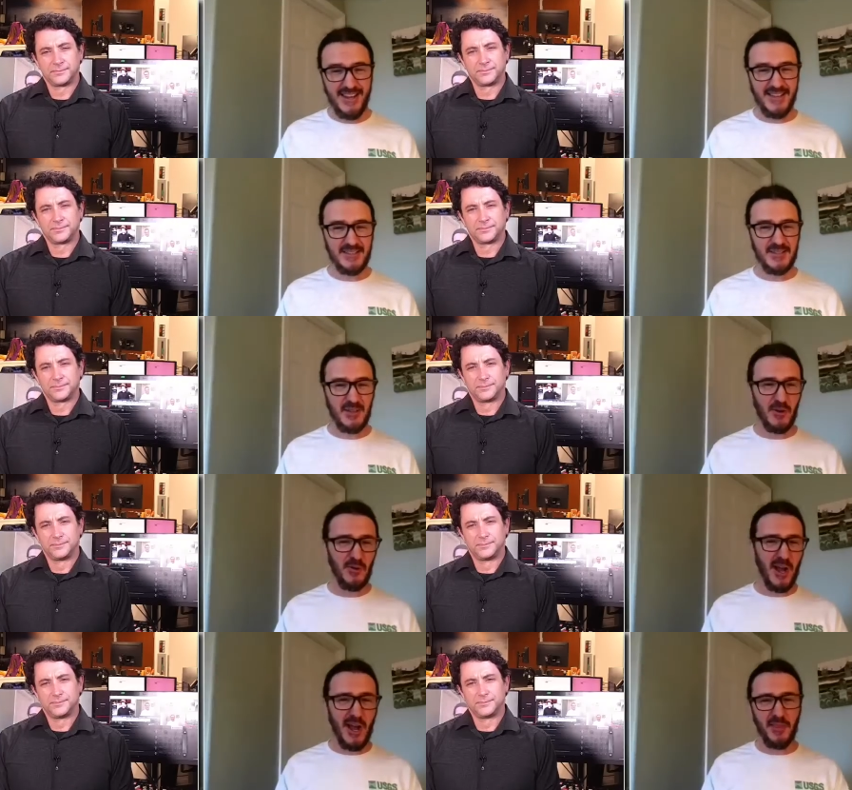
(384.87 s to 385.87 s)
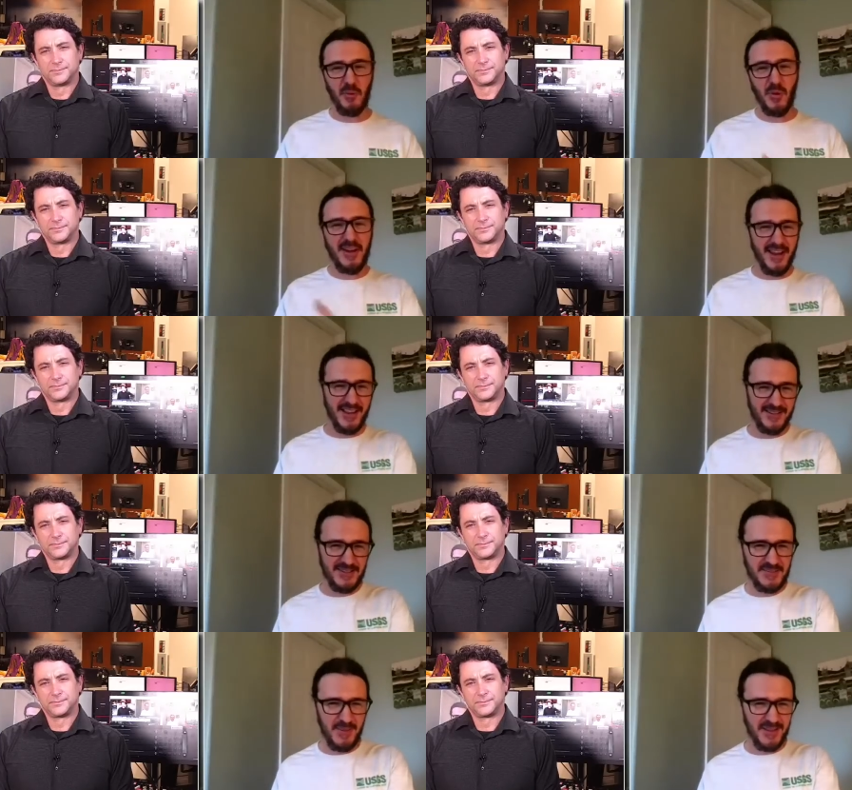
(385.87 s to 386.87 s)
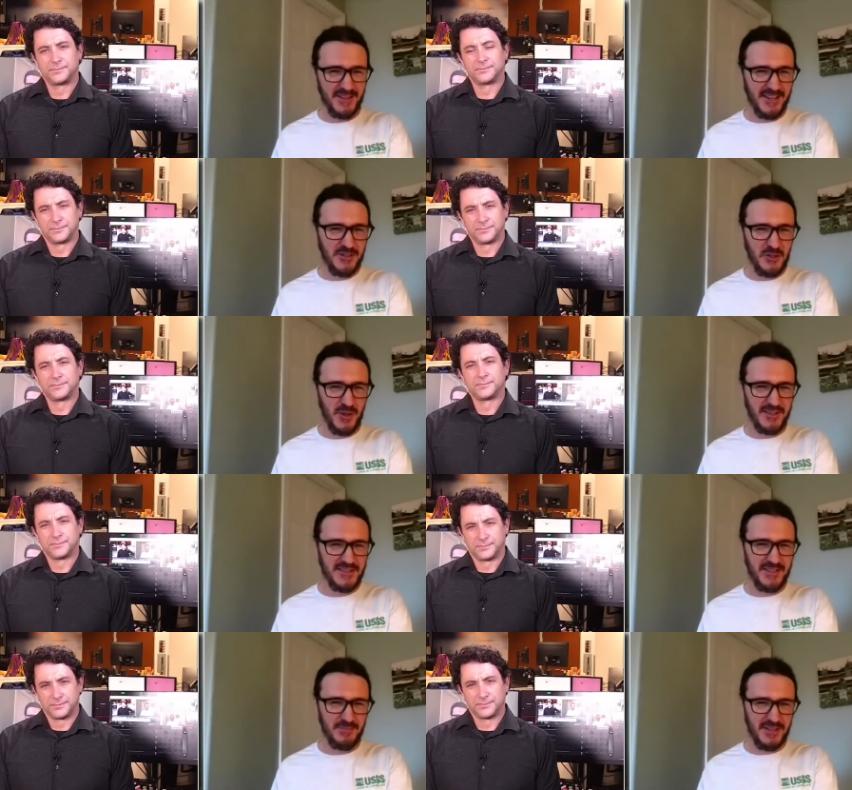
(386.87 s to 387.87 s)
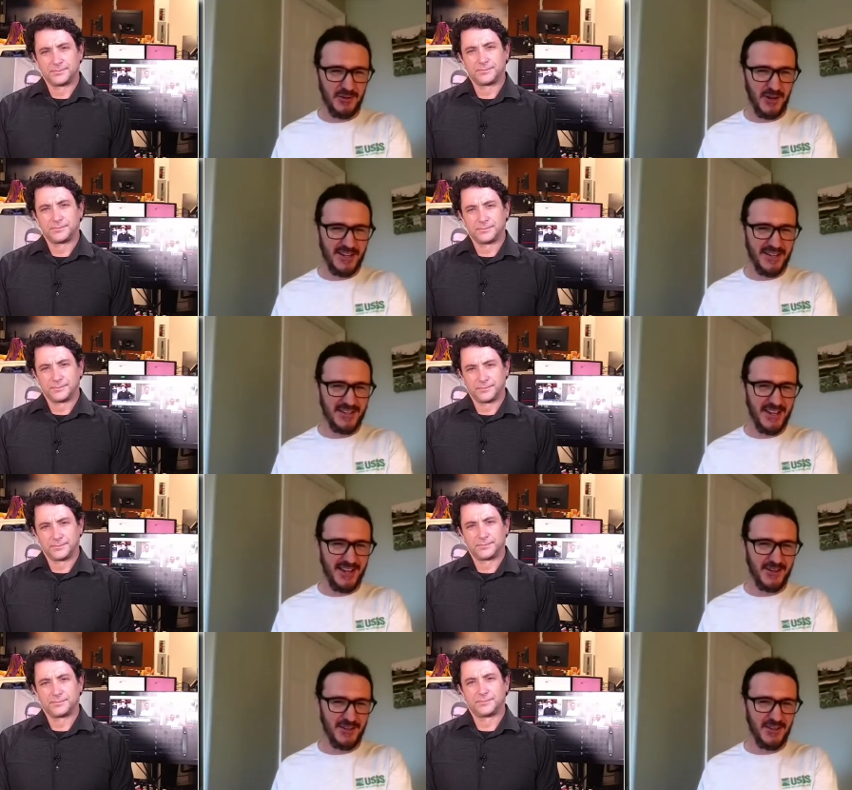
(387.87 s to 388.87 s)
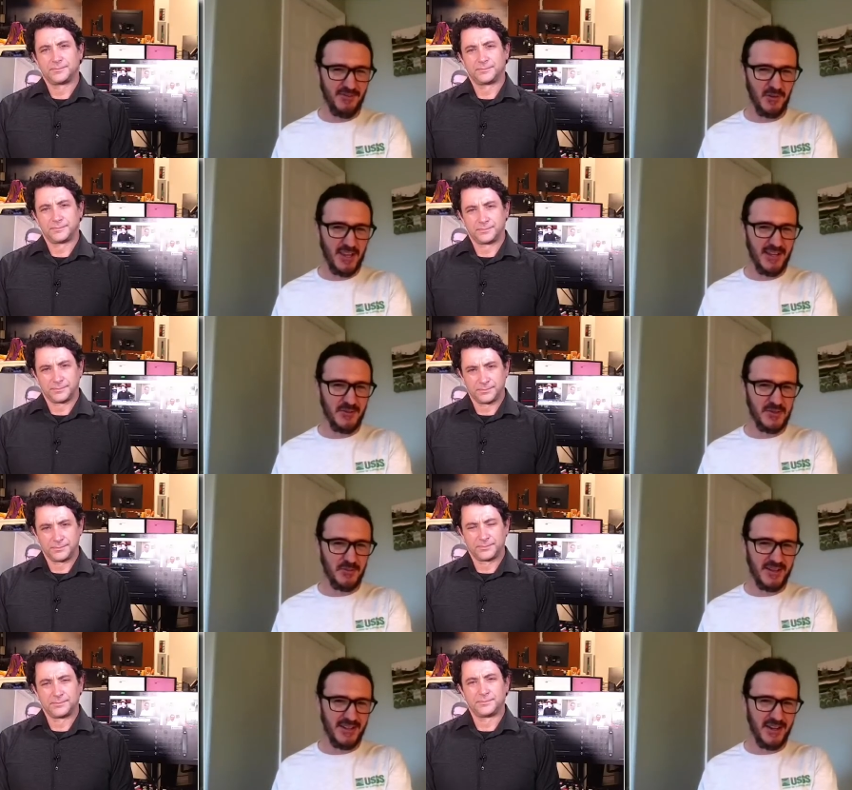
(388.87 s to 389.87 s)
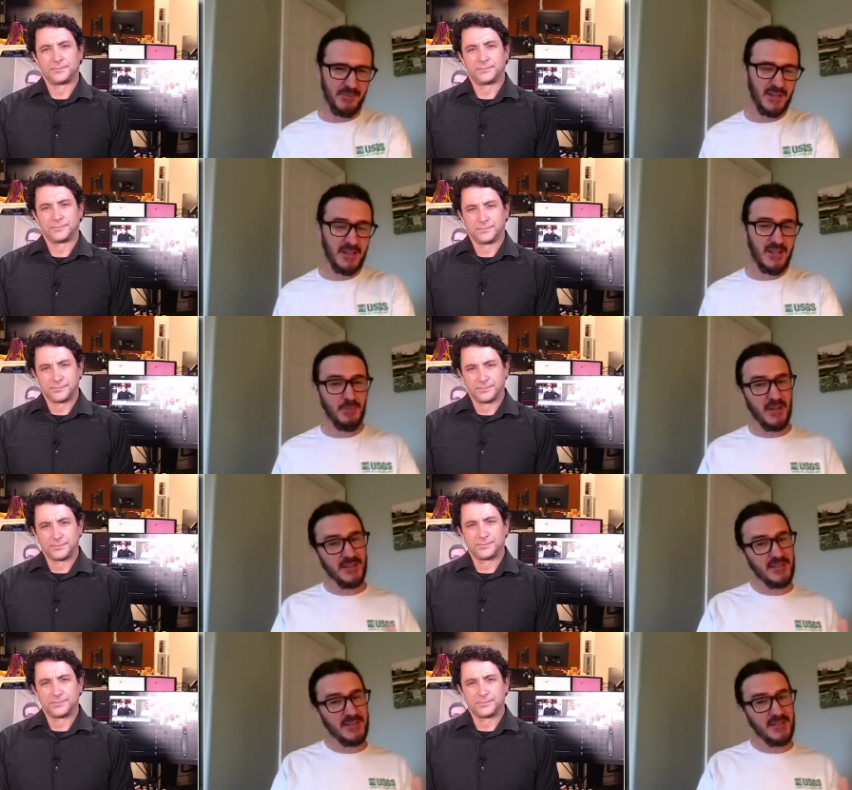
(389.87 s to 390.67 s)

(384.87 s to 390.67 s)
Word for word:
Speaker 1: And so on the one hand, smelling H2S can be a great indicator that a volcano is waking up, but